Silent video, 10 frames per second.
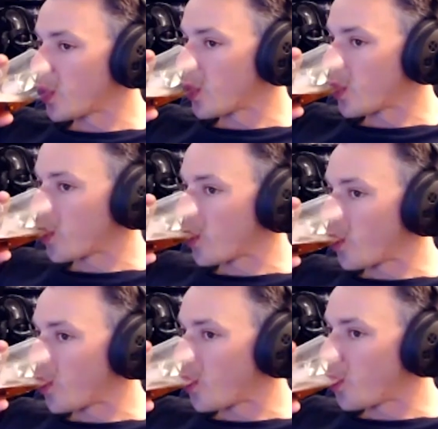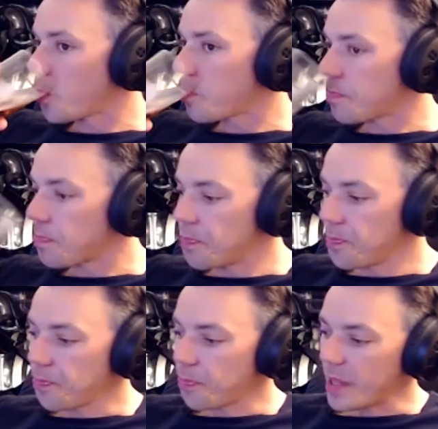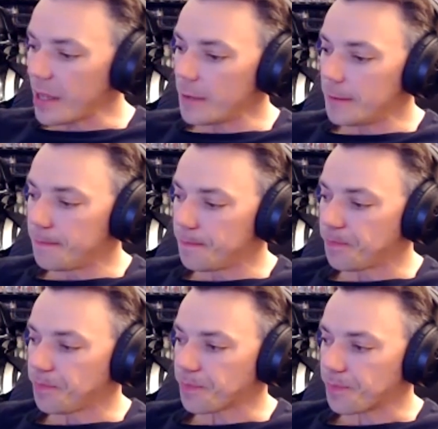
Um, so I was going to